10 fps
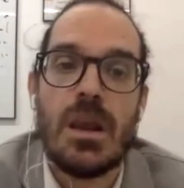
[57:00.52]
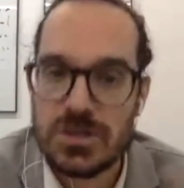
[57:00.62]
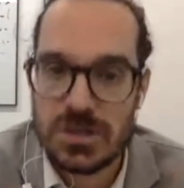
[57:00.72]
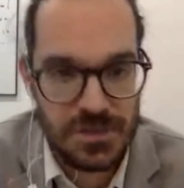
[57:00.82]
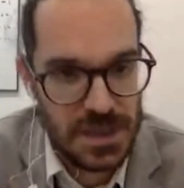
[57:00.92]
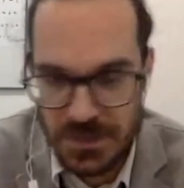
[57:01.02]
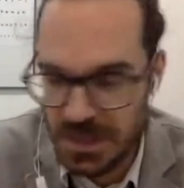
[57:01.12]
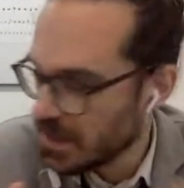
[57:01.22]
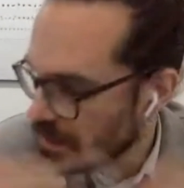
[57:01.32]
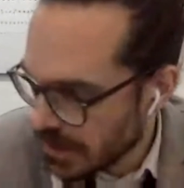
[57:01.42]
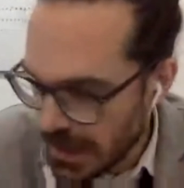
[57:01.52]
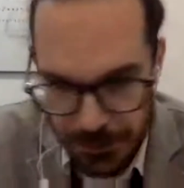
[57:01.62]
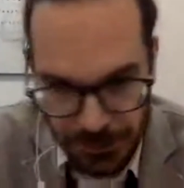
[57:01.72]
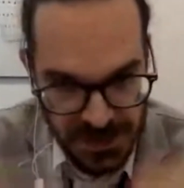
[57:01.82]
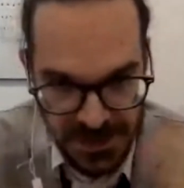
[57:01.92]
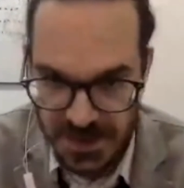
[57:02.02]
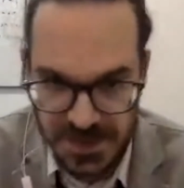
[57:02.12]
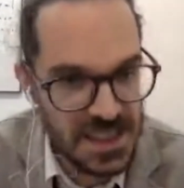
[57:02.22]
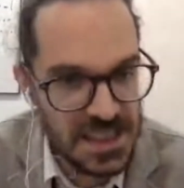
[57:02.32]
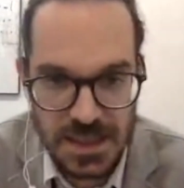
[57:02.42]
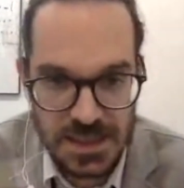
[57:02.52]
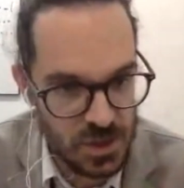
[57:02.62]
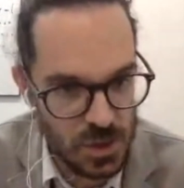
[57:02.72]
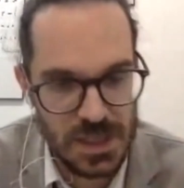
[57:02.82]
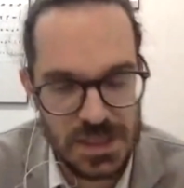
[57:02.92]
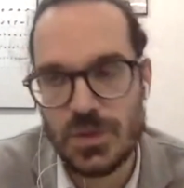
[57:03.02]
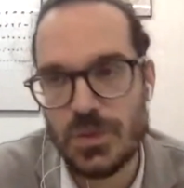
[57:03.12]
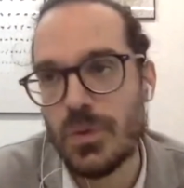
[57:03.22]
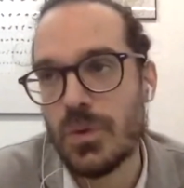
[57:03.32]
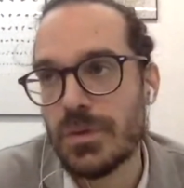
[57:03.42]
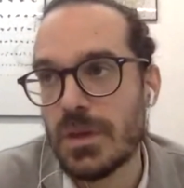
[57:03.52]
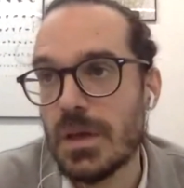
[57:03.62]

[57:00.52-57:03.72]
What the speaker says: lots of them: the TTIP, the CETA, and so on and so forth.